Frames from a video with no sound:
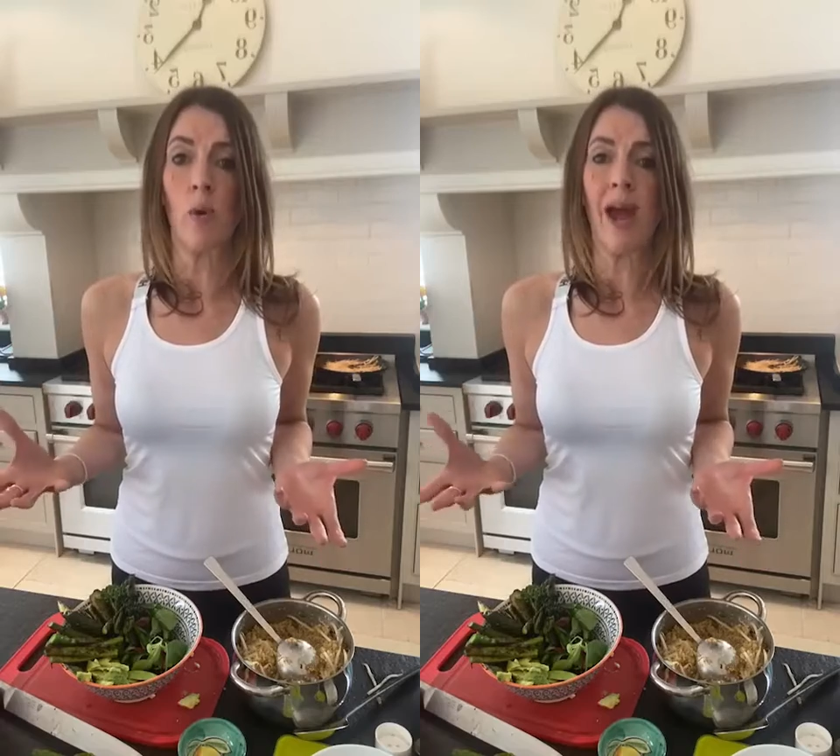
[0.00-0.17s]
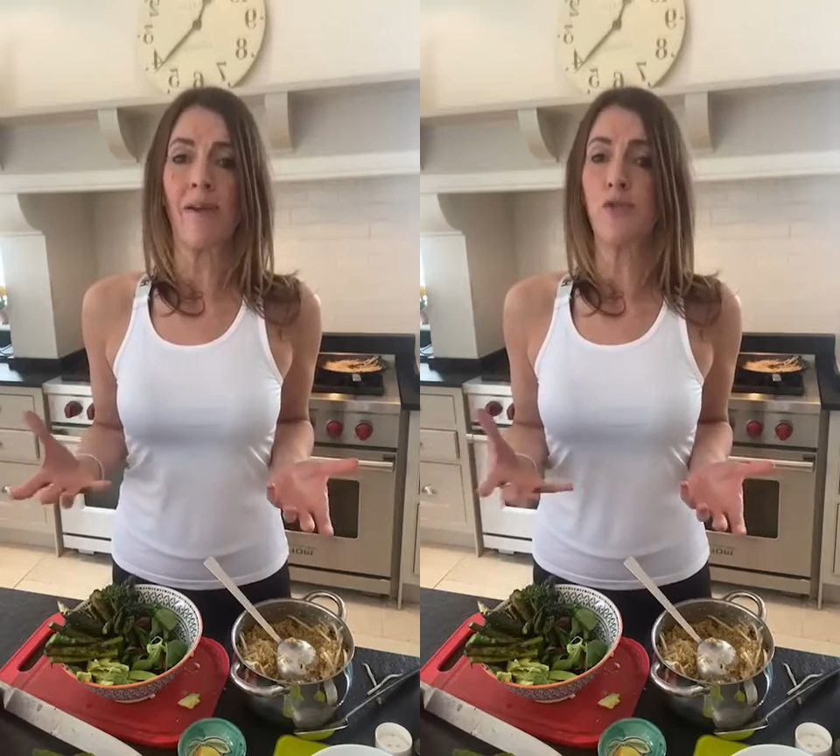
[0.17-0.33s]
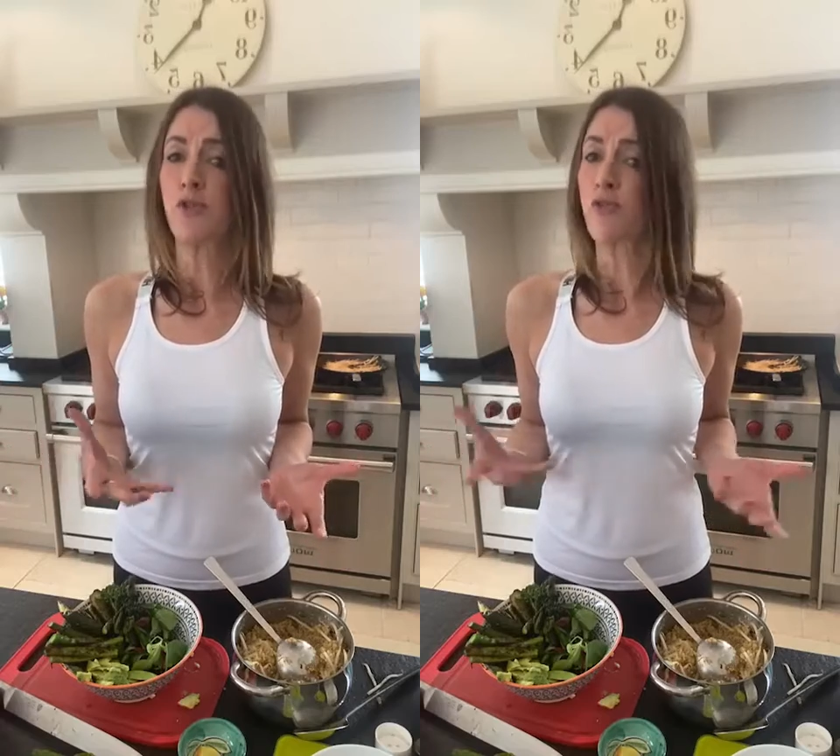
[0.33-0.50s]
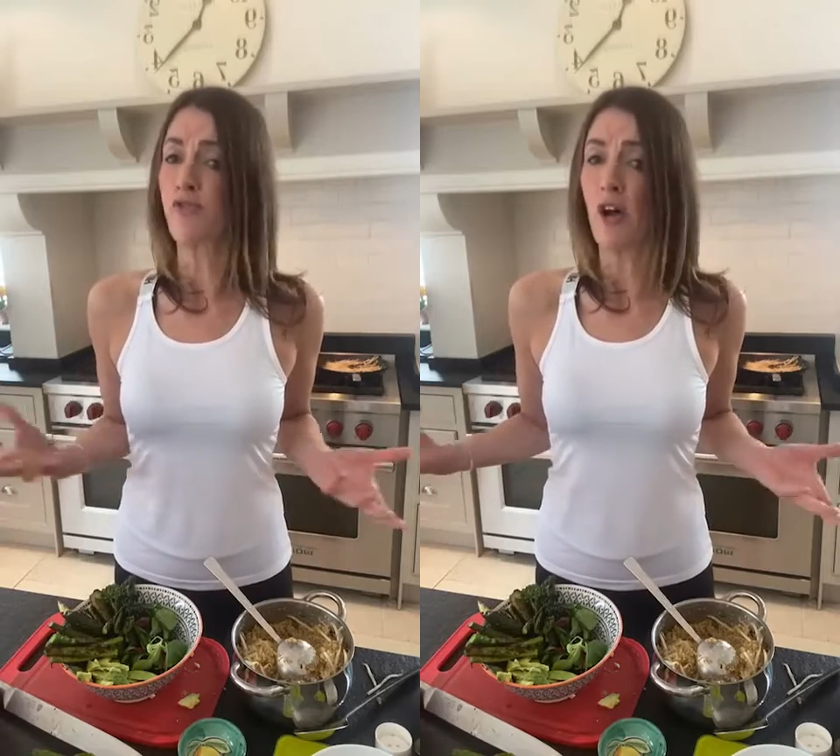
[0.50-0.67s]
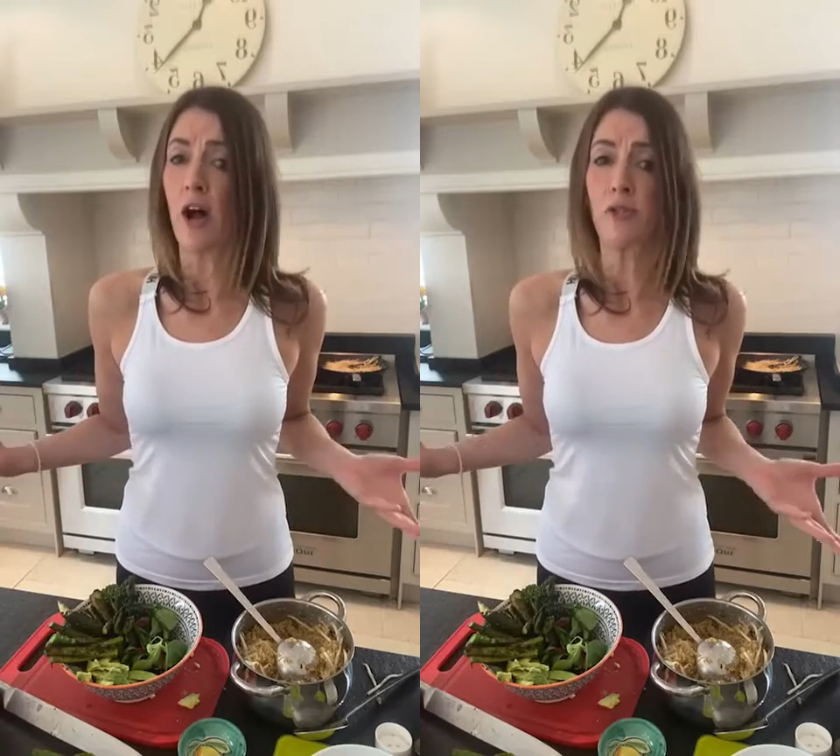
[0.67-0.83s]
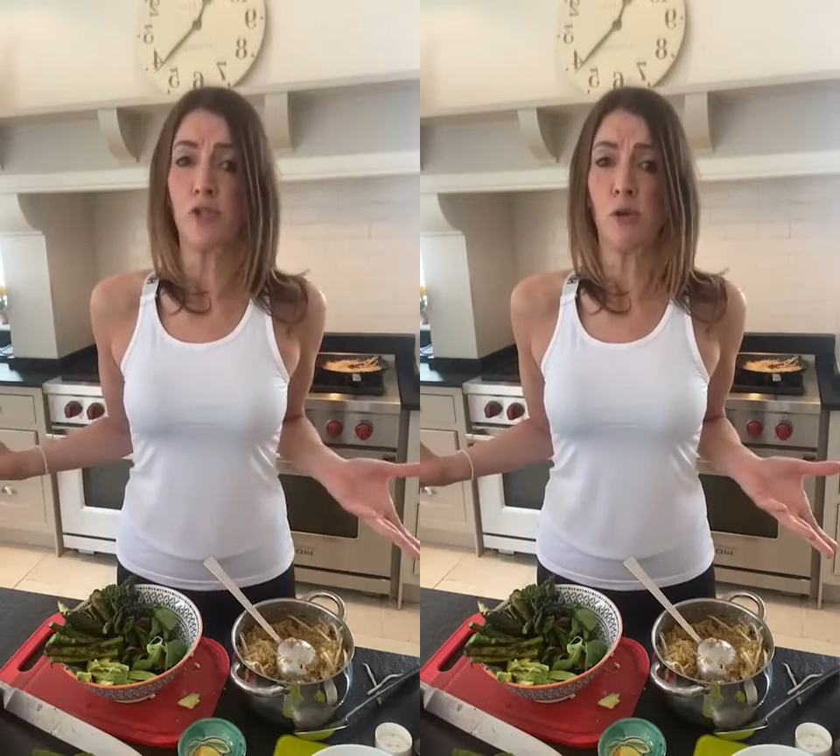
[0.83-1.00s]
we have
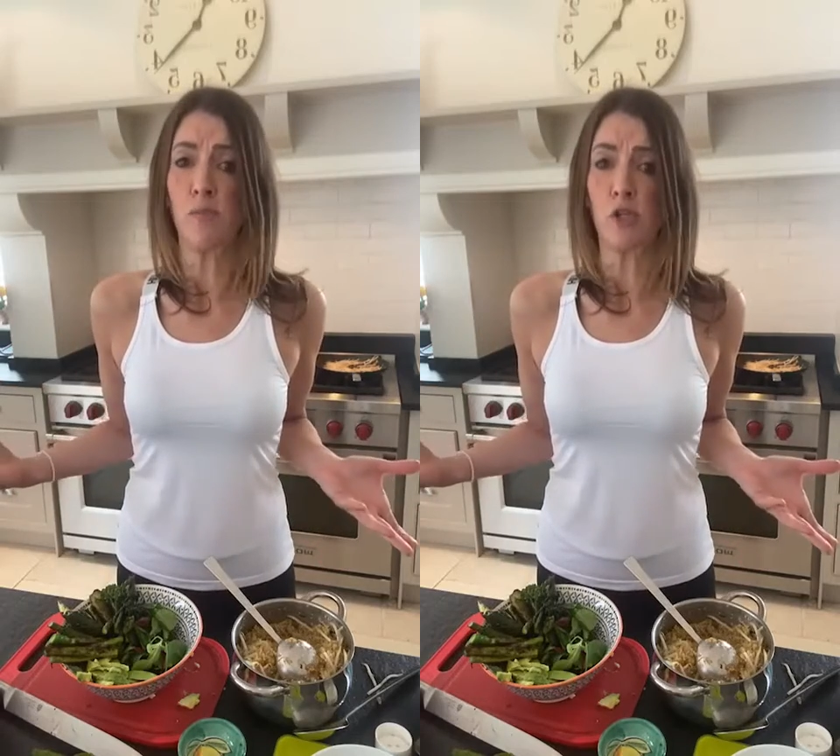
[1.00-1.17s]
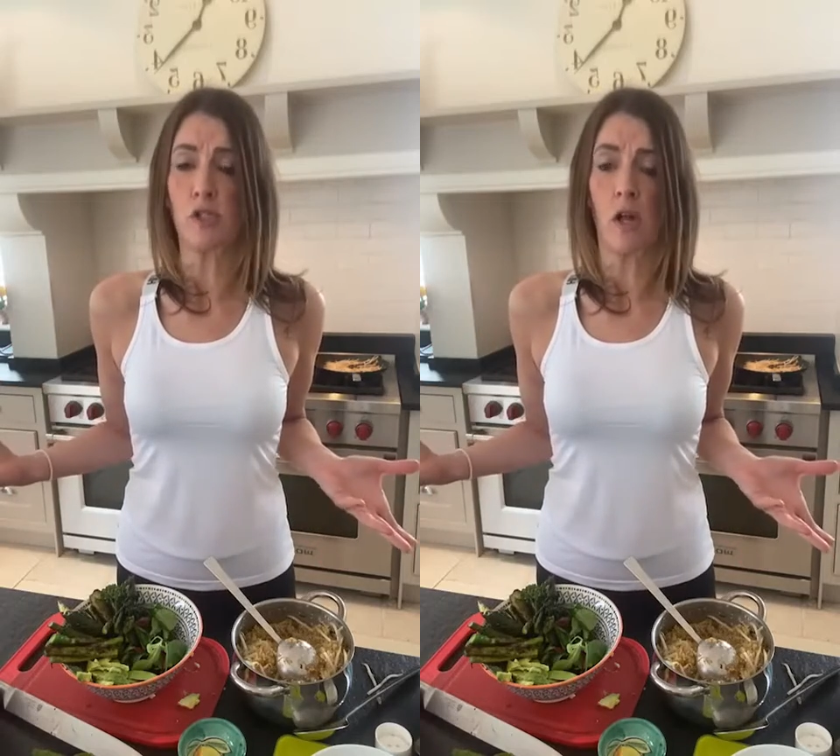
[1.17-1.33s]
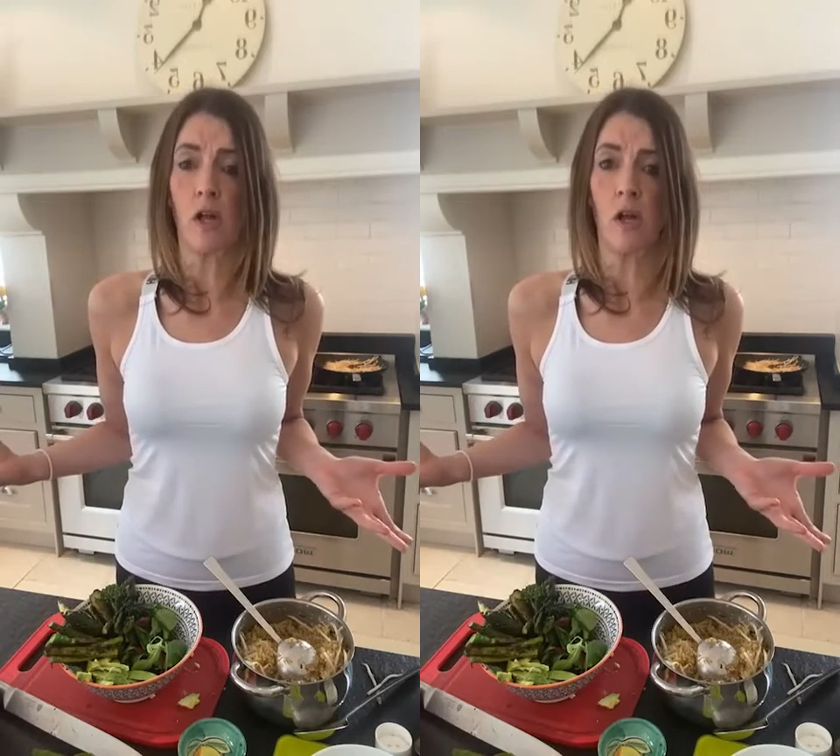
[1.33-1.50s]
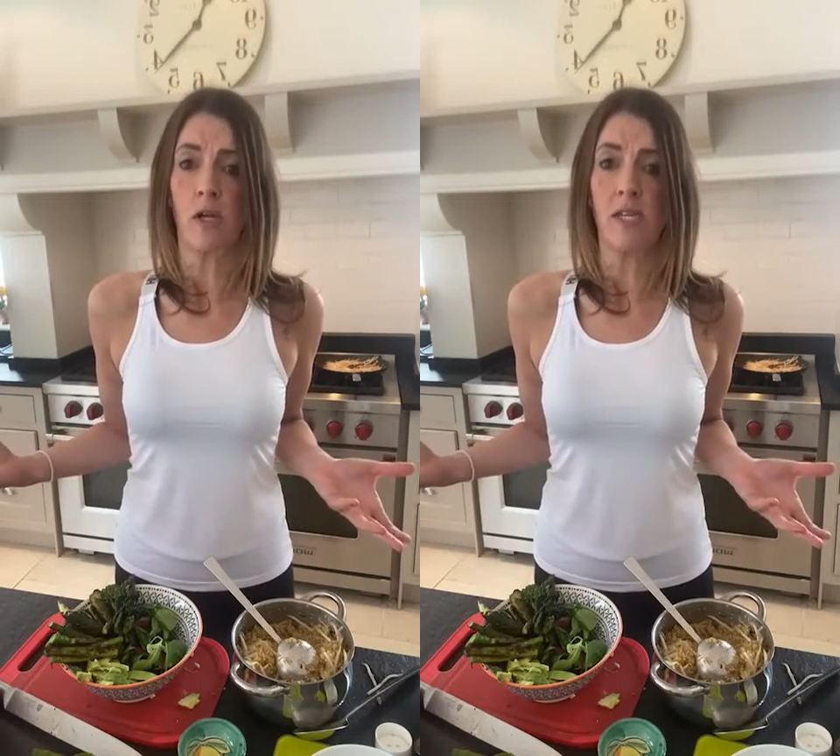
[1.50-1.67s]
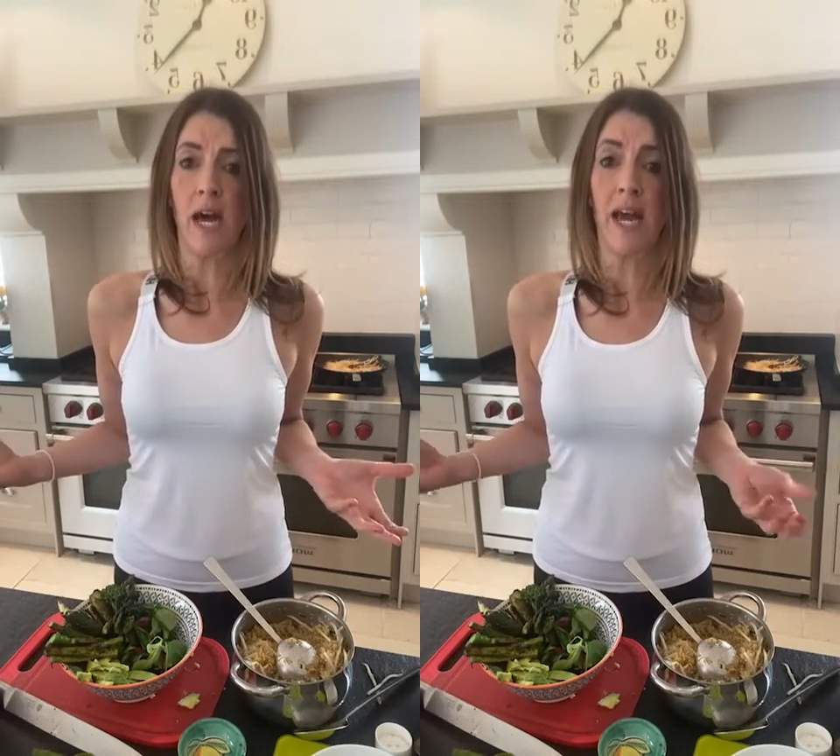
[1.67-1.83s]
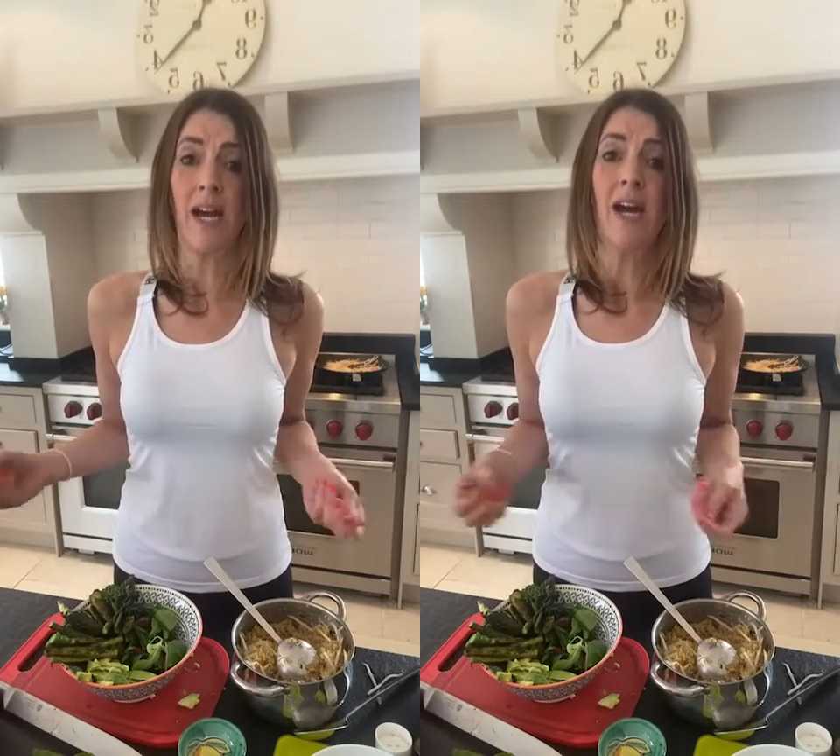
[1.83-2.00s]
far too much salt in our
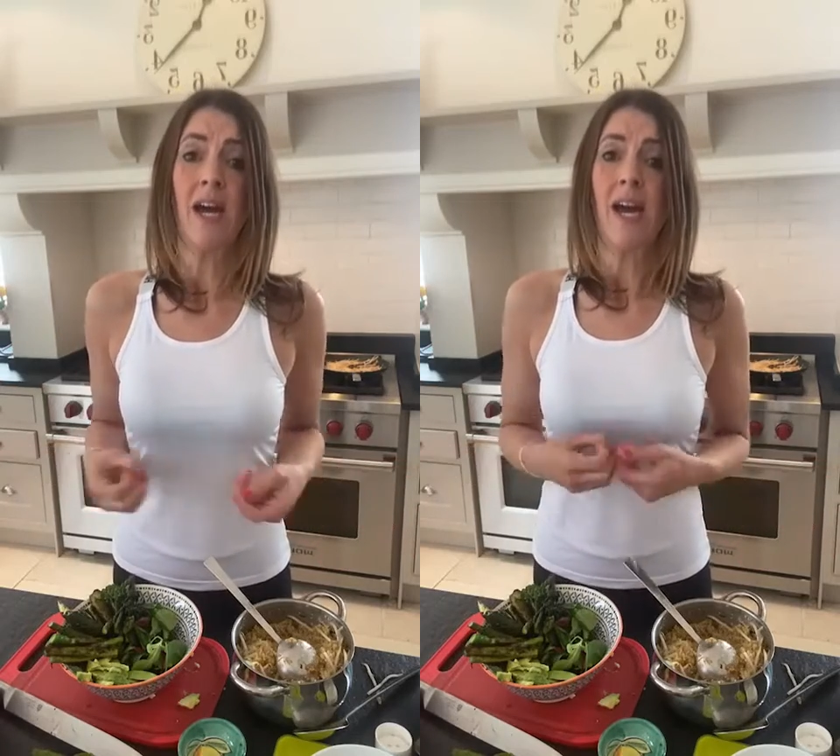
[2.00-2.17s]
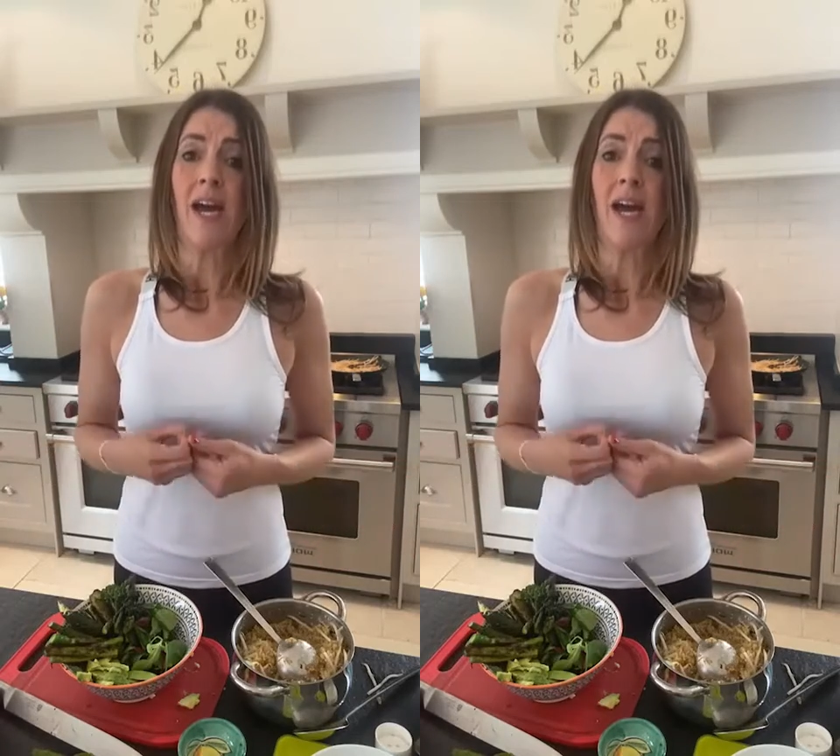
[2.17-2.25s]
diet.